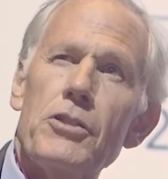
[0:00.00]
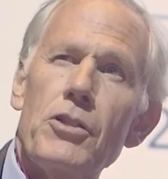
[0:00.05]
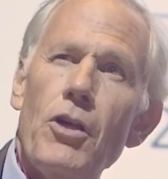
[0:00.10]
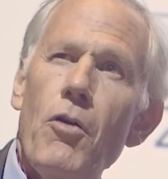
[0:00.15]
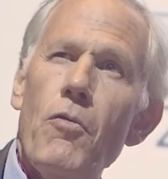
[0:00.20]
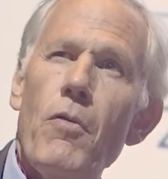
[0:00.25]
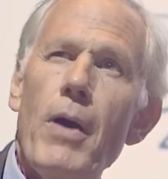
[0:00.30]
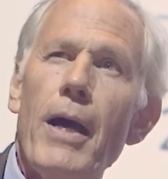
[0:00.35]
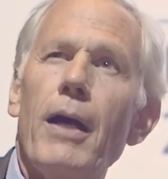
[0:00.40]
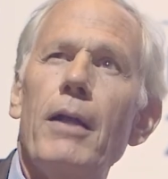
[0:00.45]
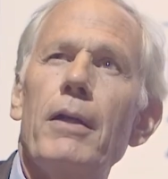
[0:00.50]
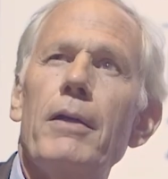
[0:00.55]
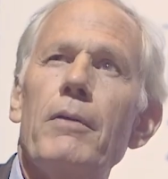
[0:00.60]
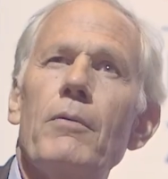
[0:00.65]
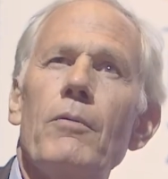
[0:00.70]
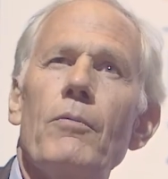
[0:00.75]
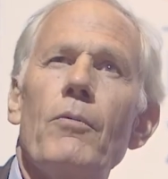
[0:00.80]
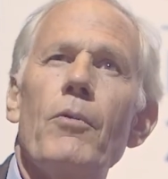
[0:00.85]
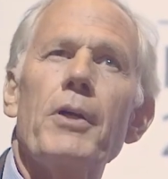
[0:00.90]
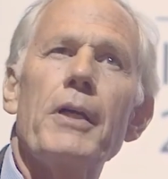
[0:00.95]
so well,
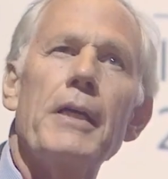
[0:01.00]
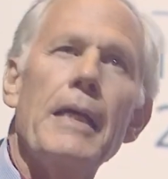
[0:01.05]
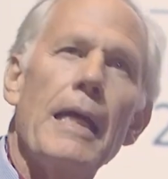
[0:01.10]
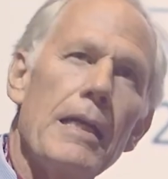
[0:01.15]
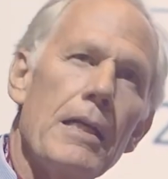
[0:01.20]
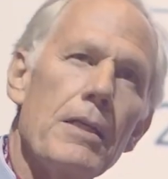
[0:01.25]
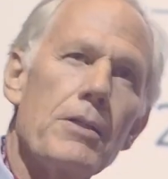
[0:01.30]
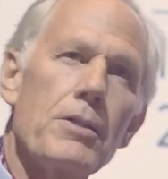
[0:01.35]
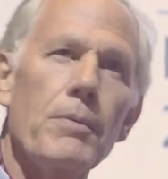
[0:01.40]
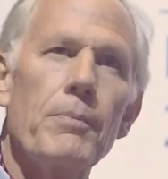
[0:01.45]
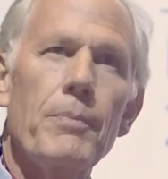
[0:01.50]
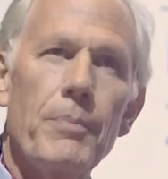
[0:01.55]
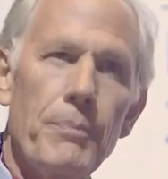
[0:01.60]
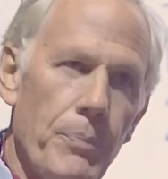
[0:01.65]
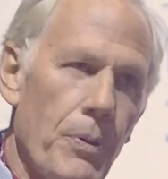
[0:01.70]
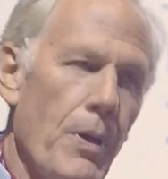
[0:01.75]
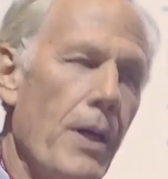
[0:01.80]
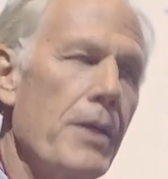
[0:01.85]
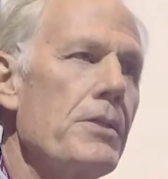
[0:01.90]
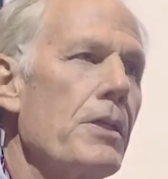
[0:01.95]
and we're getting some
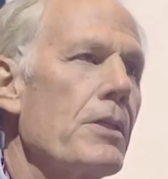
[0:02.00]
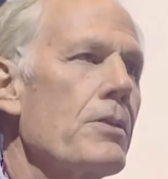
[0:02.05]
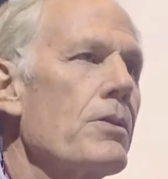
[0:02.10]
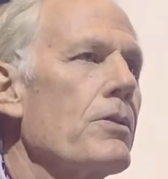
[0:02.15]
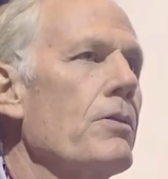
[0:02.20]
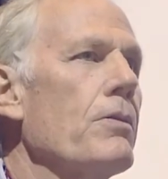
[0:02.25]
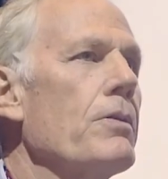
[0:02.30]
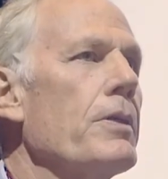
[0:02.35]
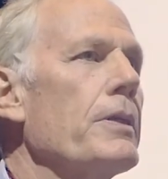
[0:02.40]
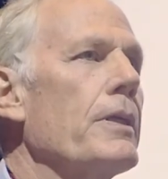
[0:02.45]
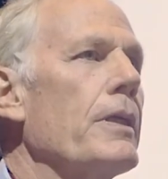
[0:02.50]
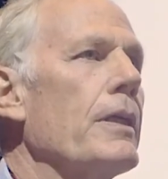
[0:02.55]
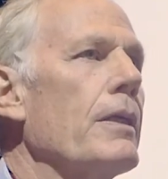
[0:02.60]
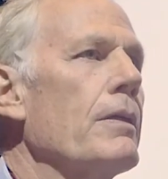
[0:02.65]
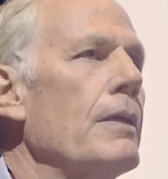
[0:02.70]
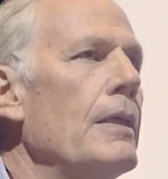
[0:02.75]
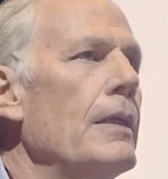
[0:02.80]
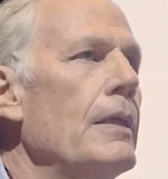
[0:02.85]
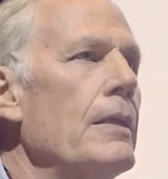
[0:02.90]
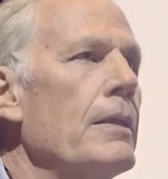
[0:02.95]
projects going
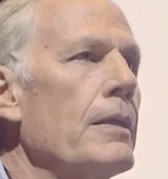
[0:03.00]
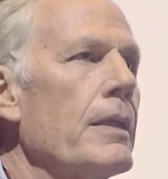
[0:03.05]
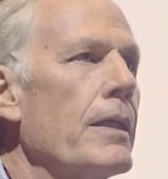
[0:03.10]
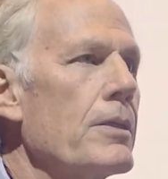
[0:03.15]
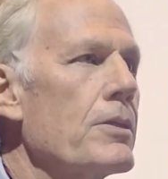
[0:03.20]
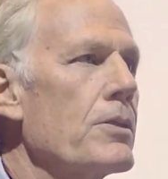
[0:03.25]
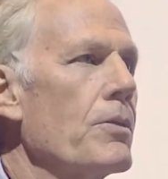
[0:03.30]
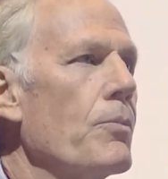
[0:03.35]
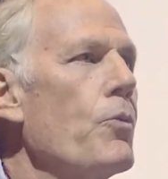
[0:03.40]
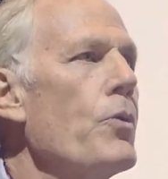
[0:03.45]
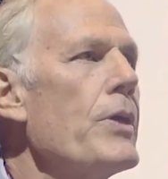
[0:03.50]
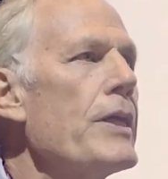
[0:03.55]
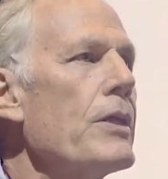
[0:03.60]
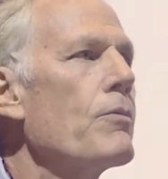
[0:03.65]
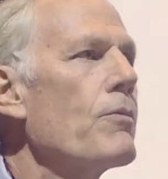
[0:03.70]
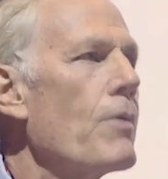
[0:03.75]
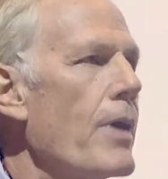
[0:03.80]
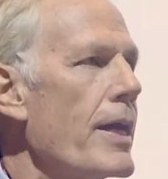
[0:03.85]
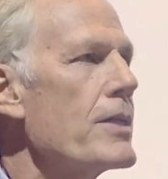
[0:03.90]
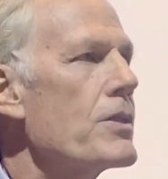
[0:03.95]
there to get some
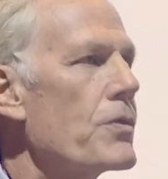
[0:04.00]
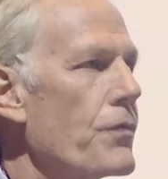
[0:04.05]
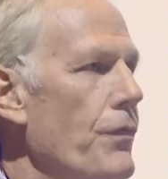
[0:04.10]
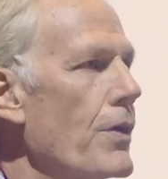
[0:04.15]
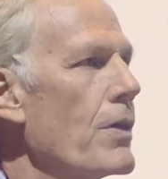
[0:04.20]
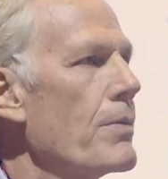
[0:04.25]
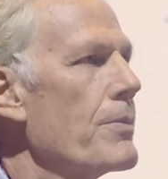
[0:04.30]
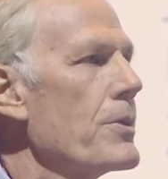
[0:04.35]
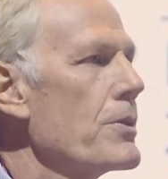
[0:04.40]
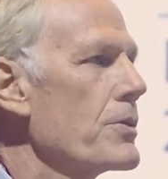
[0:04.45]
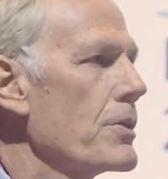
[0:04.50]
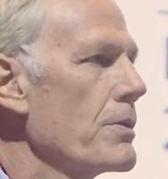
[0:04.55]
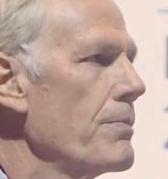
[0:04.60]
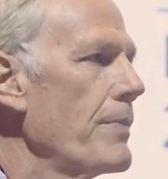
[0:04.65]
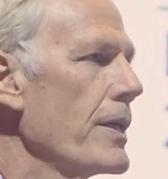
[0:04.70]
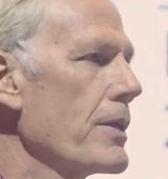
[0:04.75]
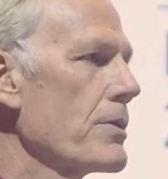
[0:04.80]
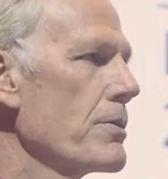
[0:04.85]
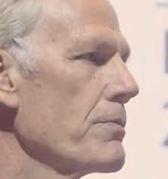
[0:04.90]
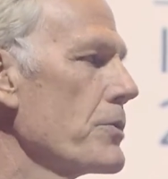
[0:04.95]
wheat rice farmers to
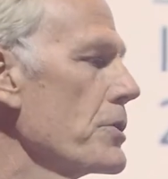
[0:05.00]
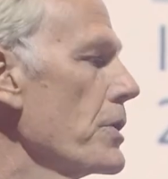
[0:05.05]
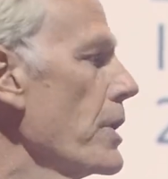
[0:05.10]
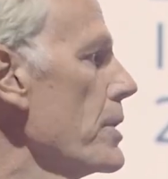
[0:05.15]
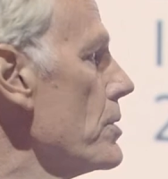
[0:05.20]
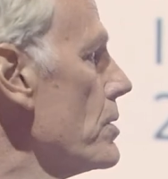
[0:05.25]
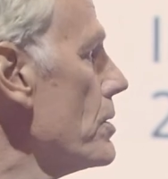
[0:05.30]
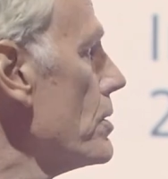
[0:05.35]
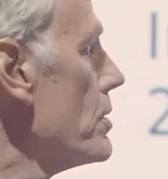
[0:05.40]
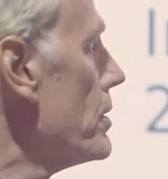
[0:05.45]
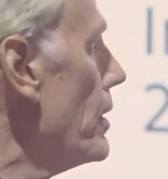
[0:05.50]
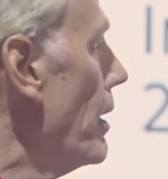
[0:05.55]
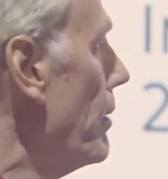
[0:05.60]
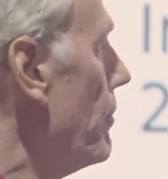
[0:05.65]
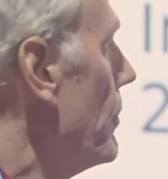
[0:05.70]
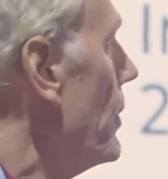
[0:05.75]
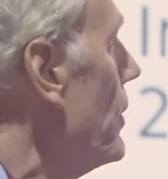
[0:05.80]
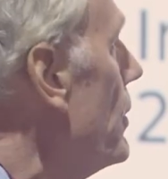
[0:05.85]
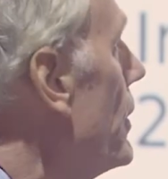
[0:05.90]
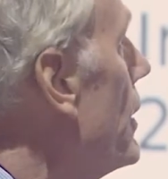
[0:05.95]
make some changes and
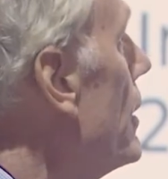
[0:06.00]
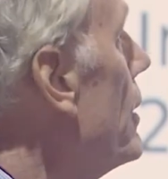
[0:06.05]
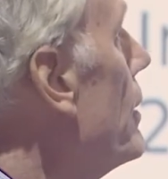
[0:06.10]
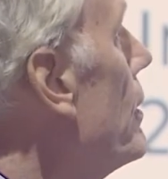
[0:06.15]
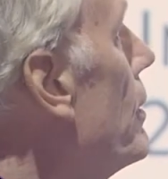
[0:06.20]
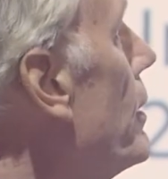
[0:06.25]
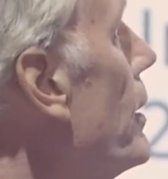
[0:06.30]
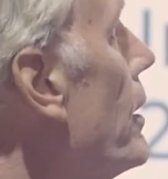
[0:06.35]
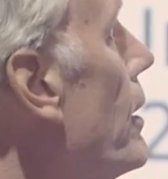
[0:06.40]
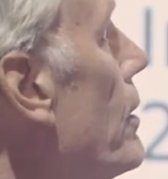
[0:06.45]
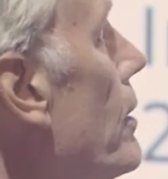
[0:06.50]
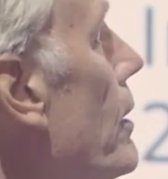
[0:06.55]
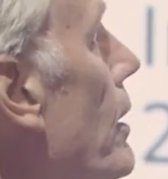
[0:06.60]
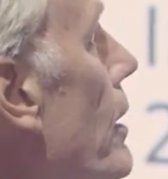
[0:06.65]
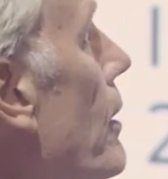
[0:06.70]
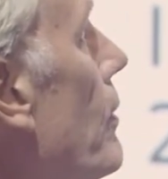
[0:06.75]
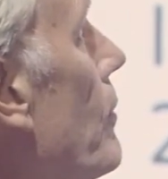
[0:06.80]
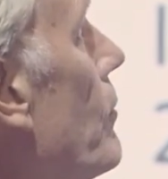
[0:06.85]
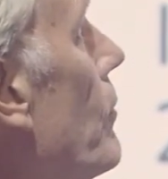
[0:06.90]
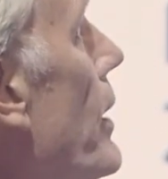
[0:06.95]
stop burning their
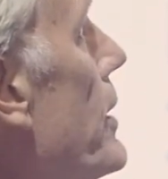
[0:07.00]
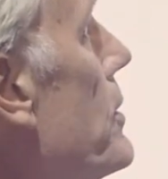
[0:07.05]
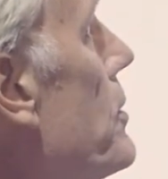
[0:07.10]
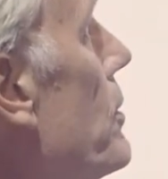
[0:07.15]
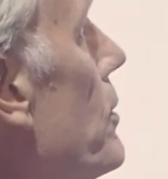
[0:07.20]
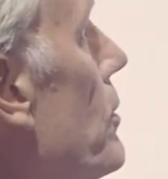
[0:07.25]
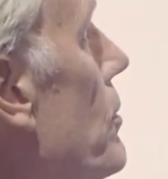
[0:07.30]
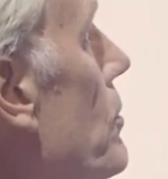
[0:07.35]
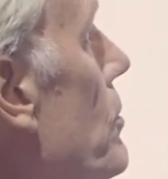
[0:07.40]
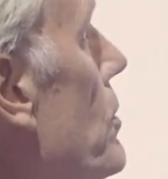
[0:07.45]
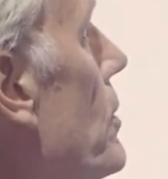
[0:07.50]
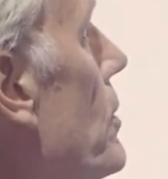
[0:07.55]
uh, residues.